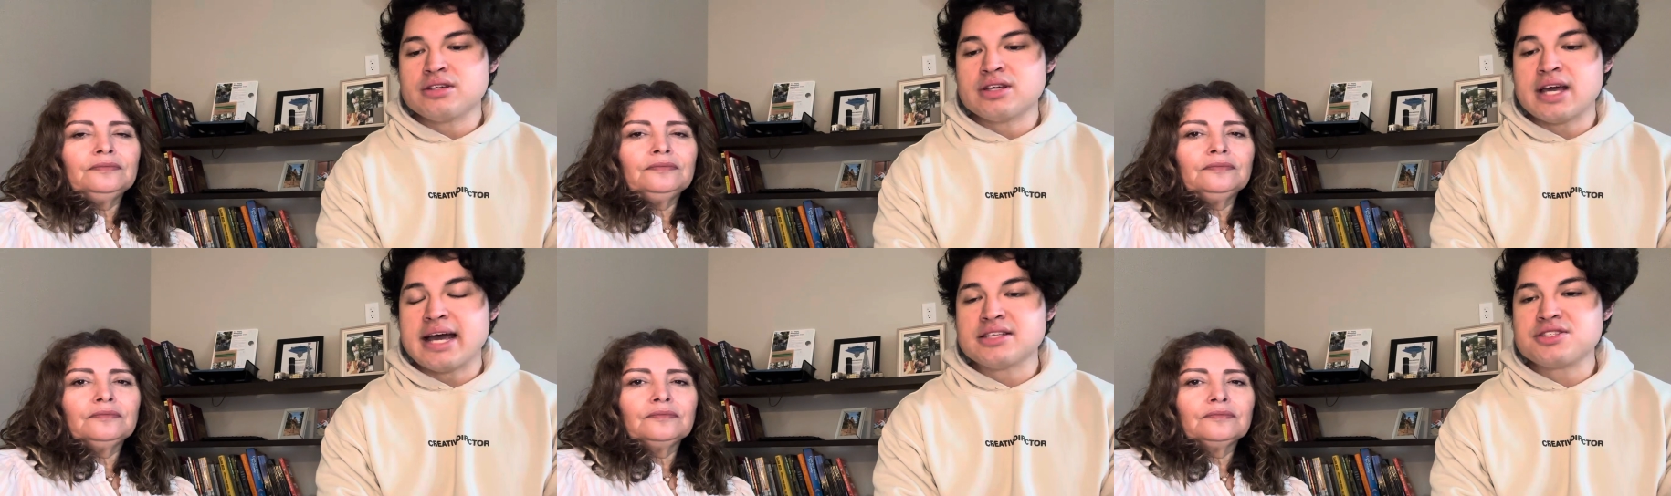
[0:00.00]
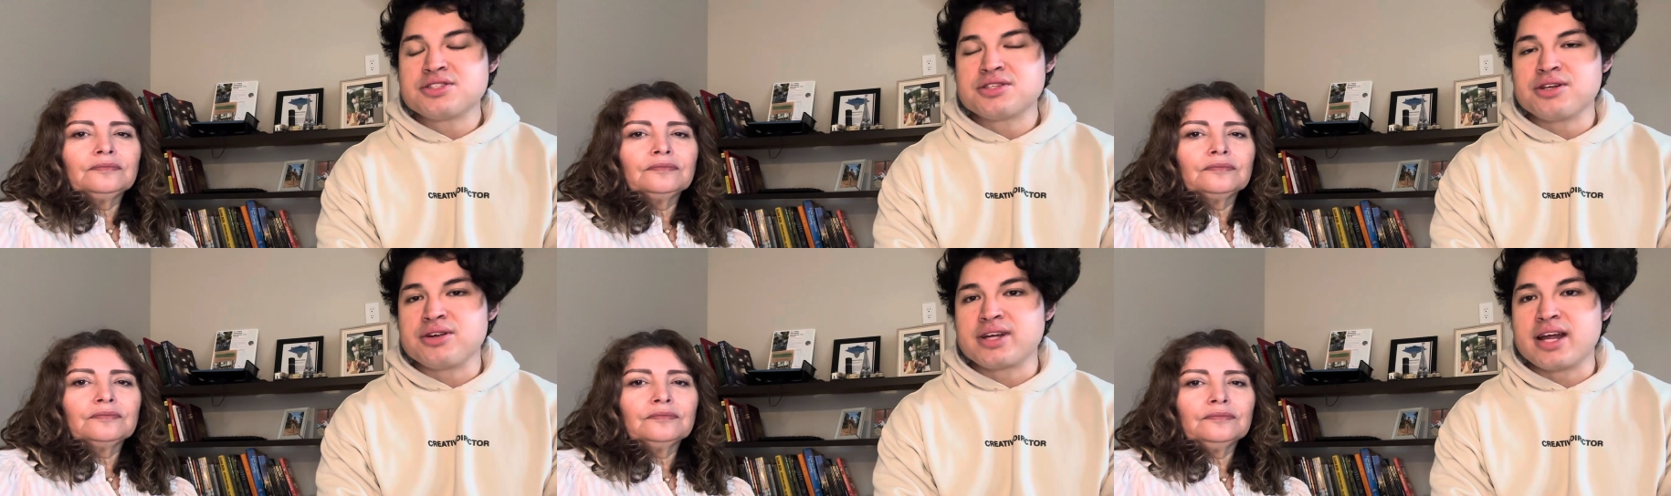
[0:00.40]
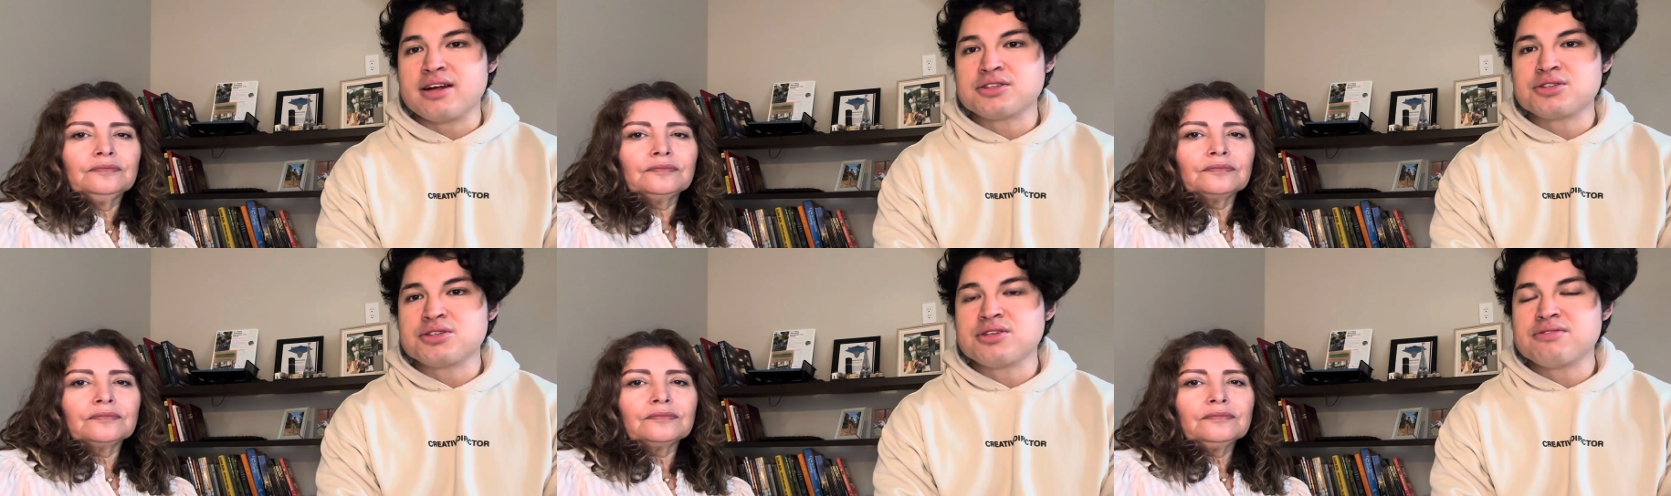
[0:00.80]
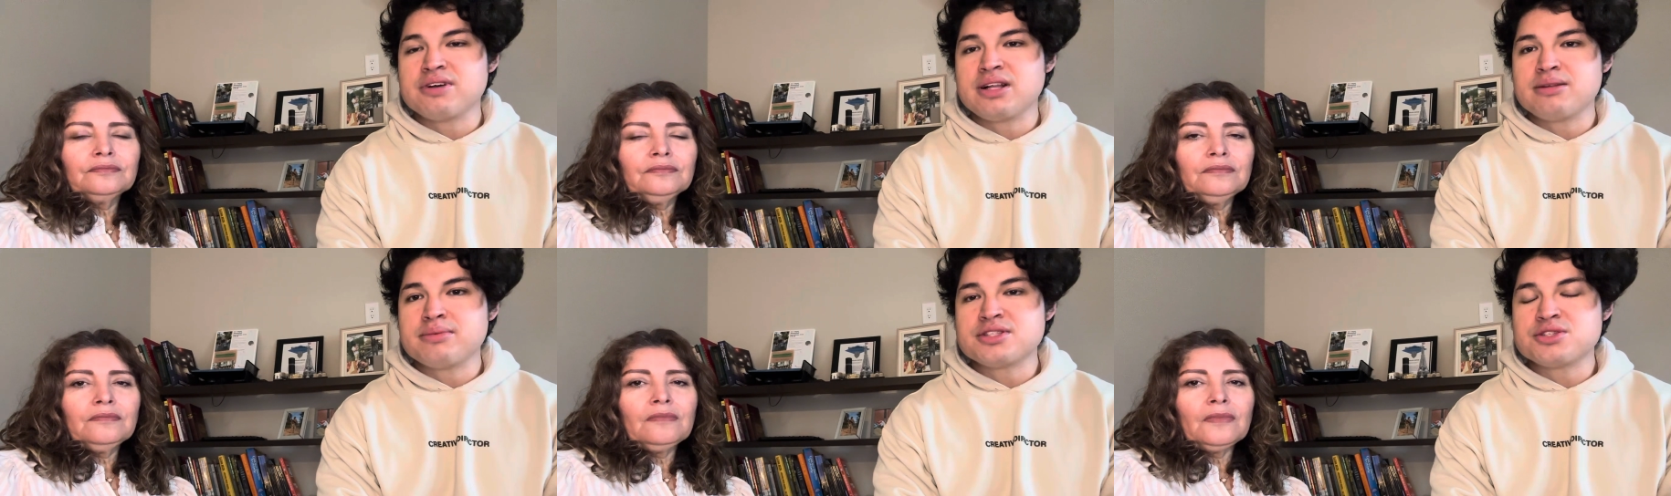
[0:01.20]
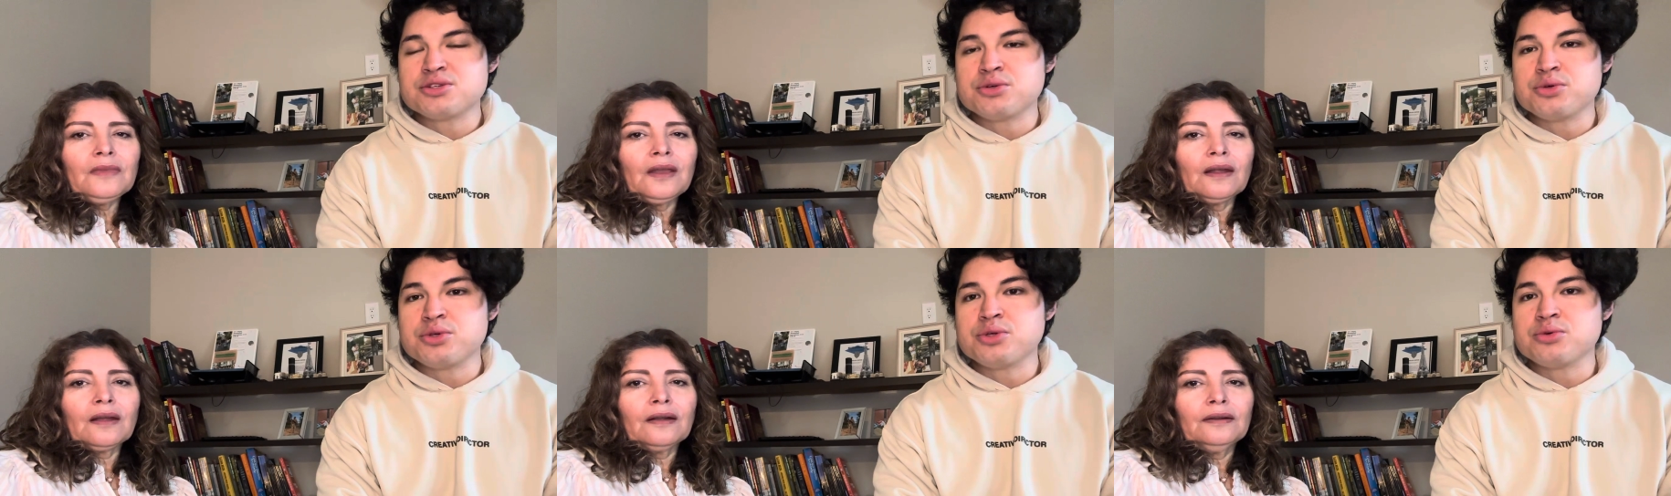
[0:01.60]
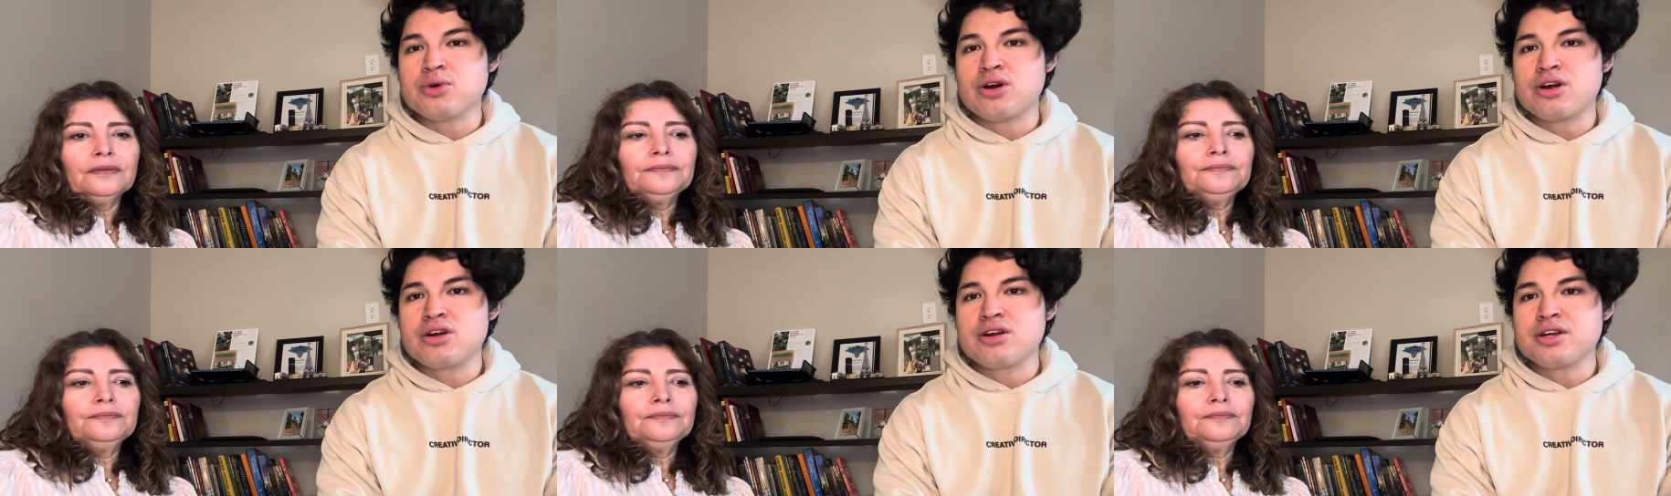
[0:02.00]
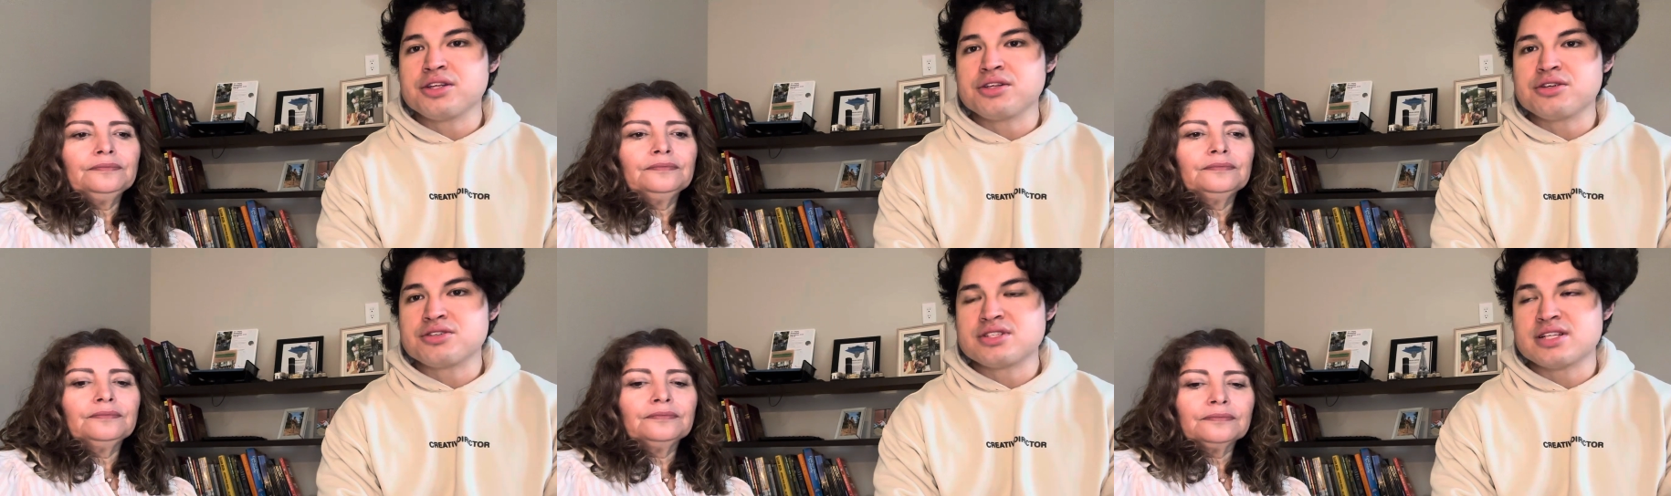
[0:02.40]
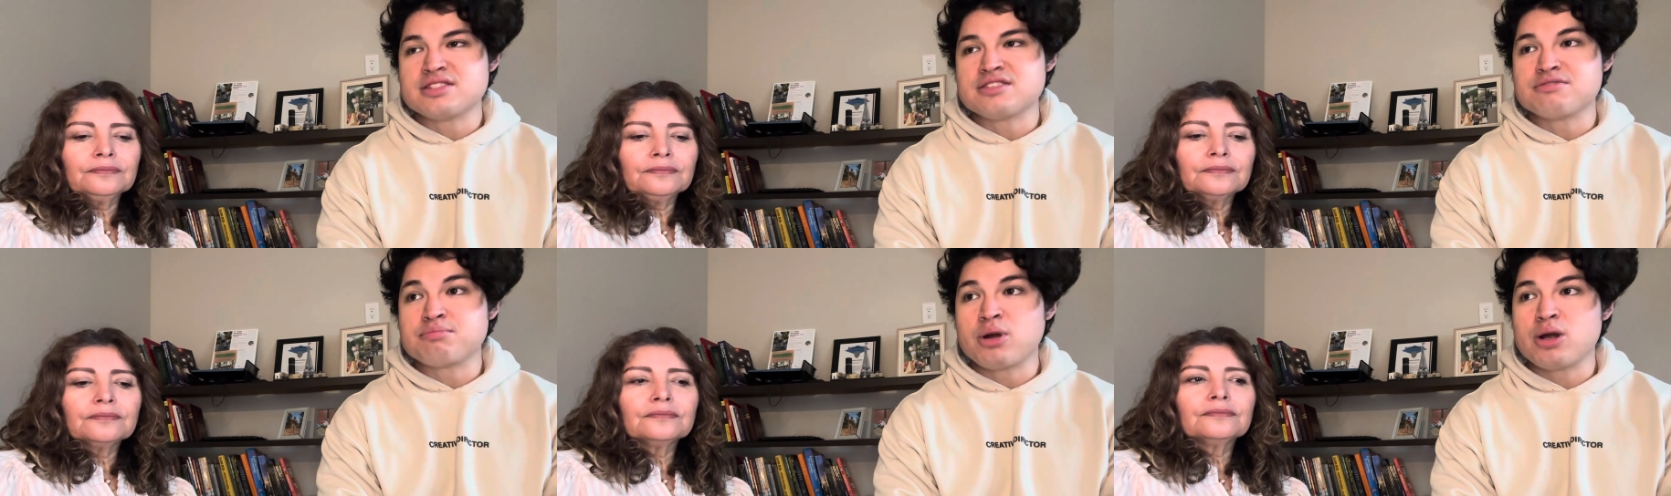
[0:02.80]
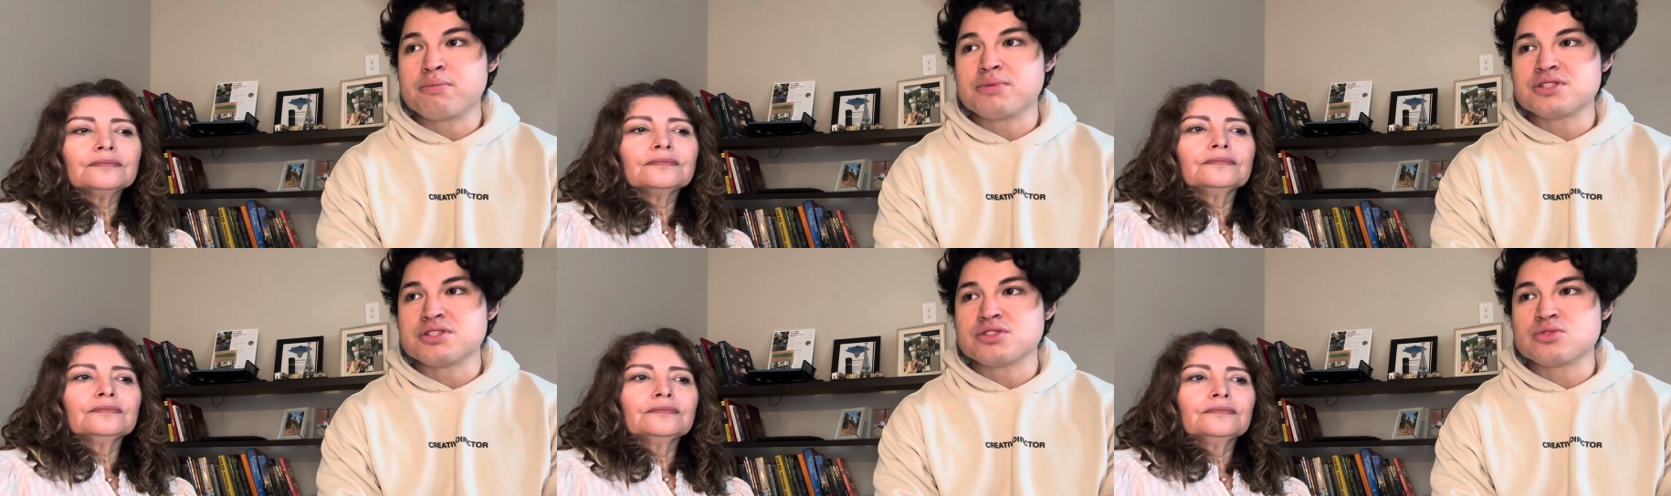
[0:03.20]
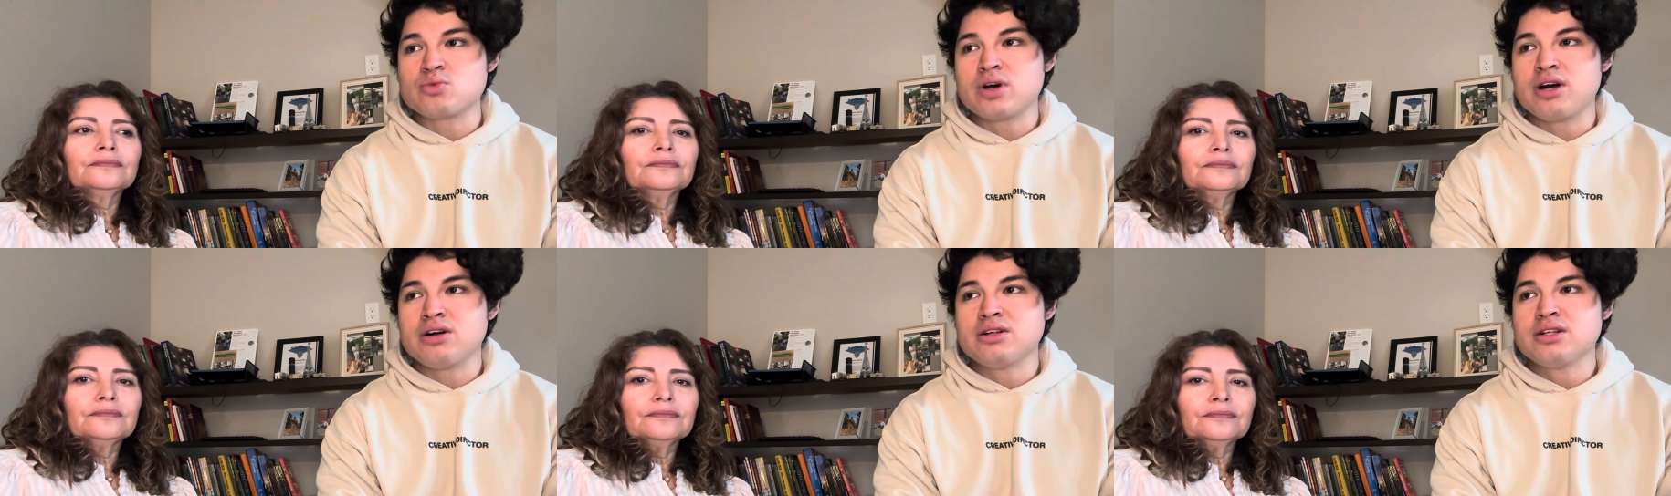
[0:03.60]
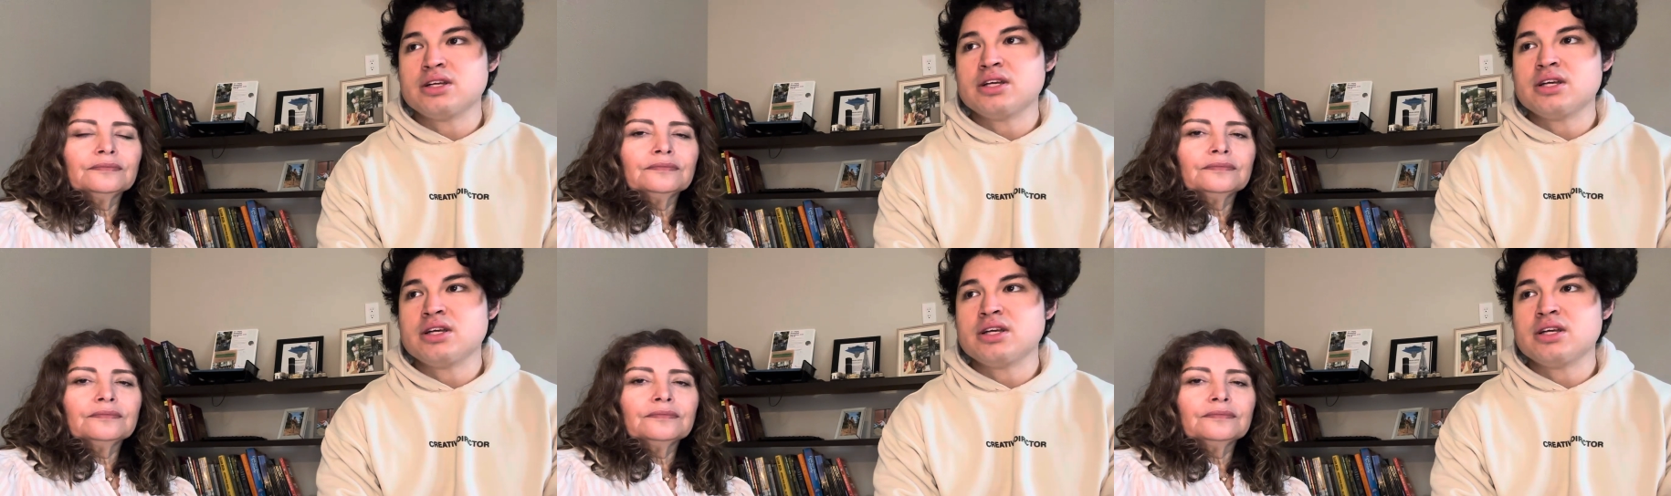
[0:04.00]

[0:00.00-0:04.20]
Speaker 1: adds to your character development, to who you are, and your sense of purpose as well.